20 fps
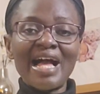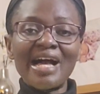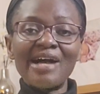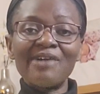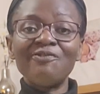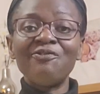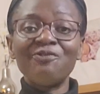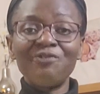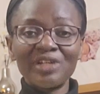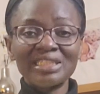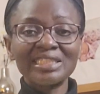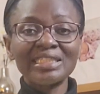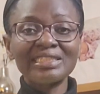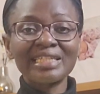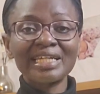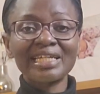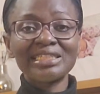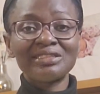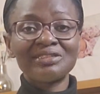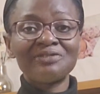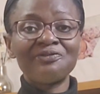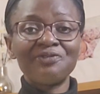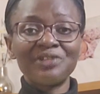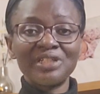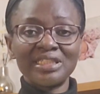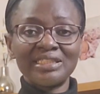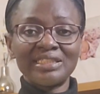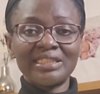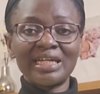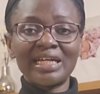a visitor's
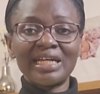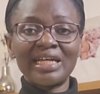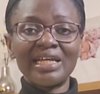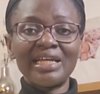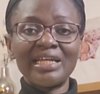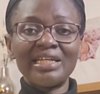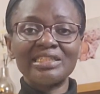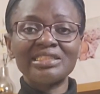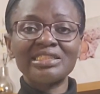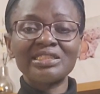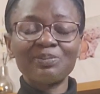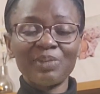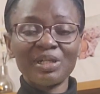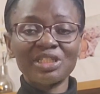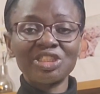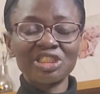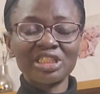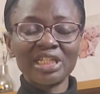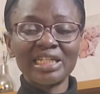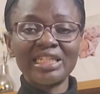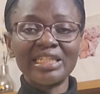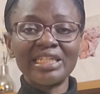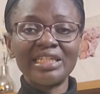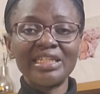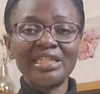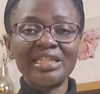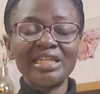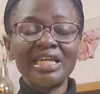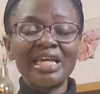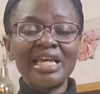visa
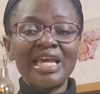especially